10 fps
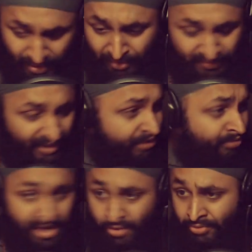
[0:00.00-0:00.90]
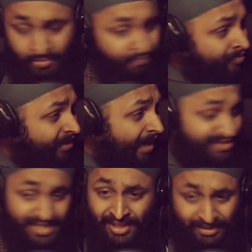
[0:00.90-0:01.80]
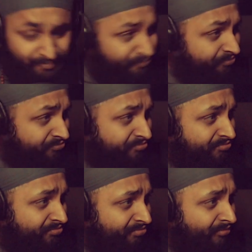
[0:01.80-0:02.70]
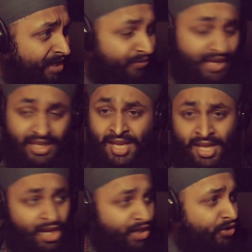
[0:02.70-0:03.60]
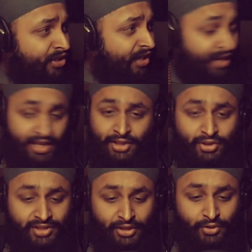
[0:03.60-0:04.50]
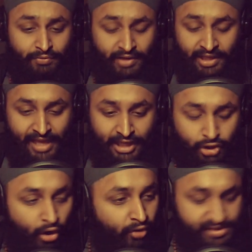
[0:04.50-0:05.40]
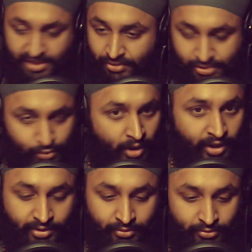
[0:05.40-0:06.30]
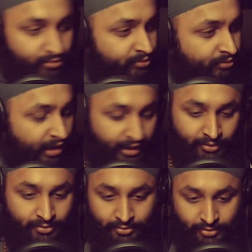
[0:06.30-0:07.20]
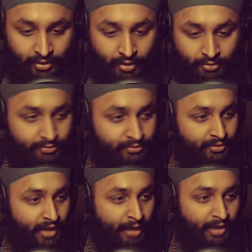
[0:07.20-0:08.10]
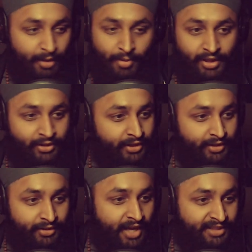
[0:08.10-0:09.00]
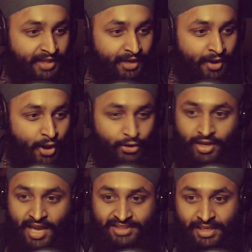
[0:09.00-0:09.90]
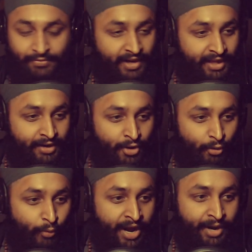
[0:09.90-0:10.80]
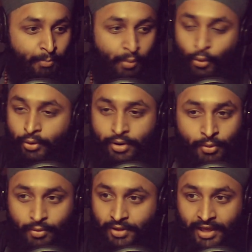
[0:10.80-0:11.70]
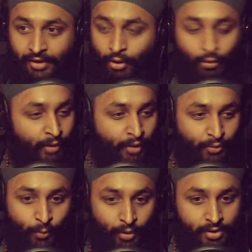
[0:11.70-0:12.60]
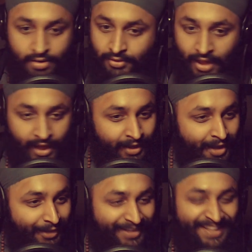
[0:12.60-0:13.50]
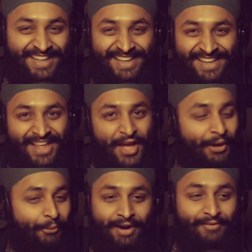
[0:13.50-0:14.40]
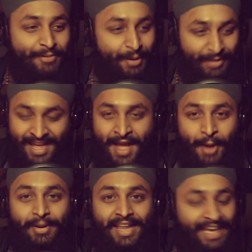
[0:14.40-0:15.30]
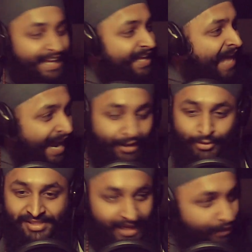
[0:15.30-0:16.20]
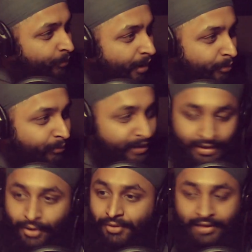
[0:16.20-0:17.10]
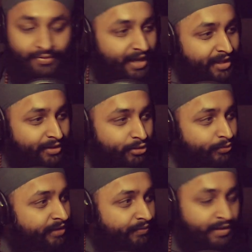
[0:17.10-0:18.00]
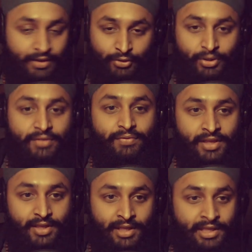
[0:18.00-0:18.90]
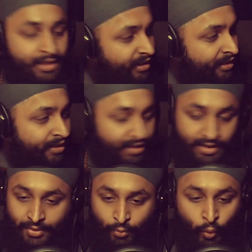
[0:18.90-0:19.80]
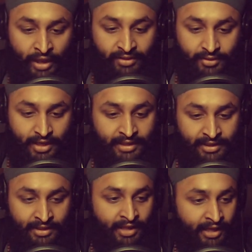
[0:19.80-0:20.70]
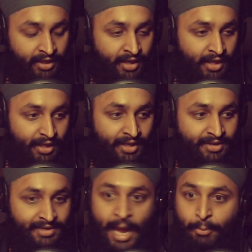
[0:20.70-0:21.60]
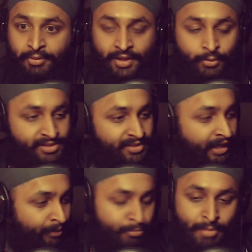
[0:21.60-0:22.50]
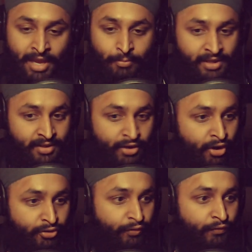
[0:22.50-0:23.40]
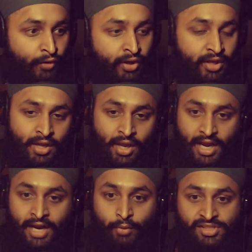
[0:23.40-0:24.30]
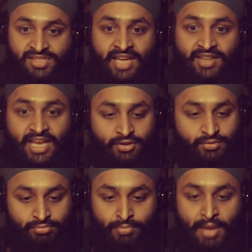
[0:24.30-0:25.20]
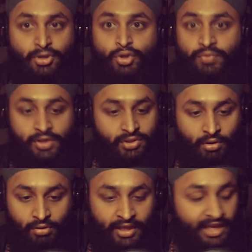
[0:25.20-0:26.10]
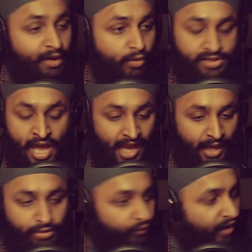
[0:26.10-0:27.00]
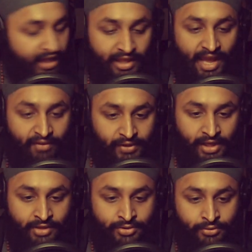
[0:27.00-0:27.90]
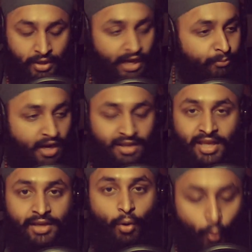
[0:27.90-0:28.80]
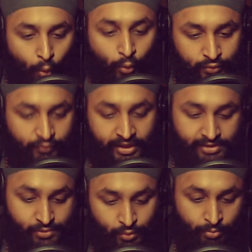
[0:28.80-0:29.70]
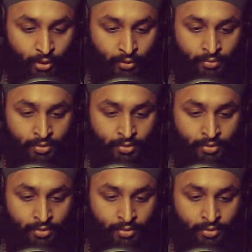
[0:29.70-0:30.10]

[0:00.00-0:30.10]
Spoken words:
fucking radio, dude. I'd say like fucking it looked like you could fucking catch all the signals you wanted to, like I'm talking about like you can catch like fucking random porno like all around the world, like whatever it may be. But like it was like probably like fucking 3 feet in width, and then like in depth it was like maybe another foot, and it would stand like maybe 2 feet tall. Like it was fucking heavy, Andrew. Like I'm talking like old fucking school, bro.